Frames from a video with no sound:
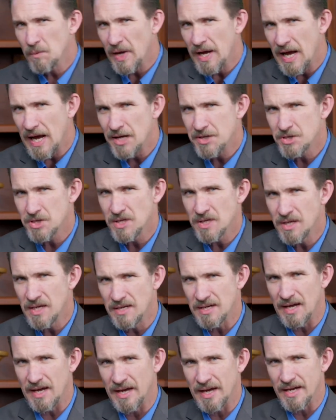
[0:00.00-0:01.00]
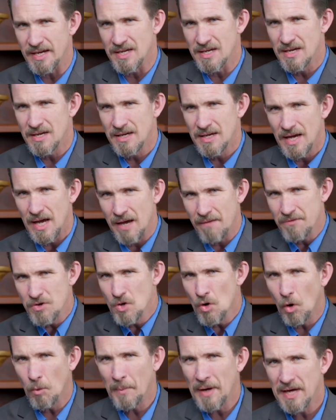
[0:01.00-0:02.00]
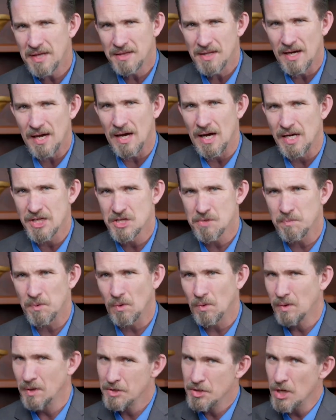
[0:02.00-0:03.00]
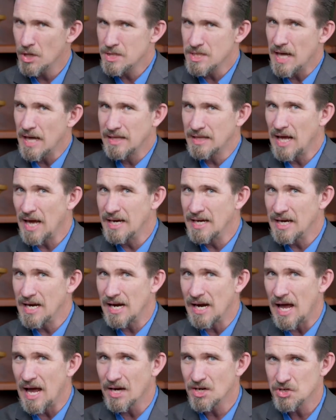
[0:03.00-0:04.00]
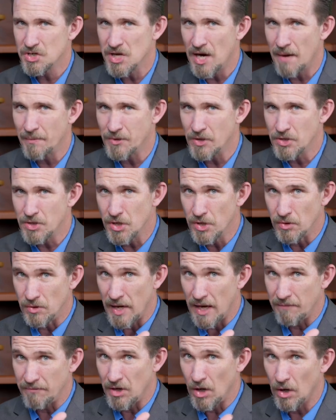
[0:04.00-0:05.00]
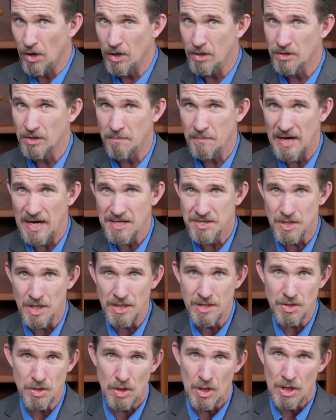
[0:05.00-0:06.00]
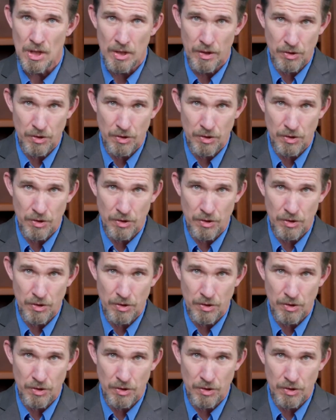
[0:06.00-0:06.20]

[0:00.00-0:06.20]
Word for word: we ask you today, have you obeyed the gospel just like they did in Acts chapter 2? Have you heard the message?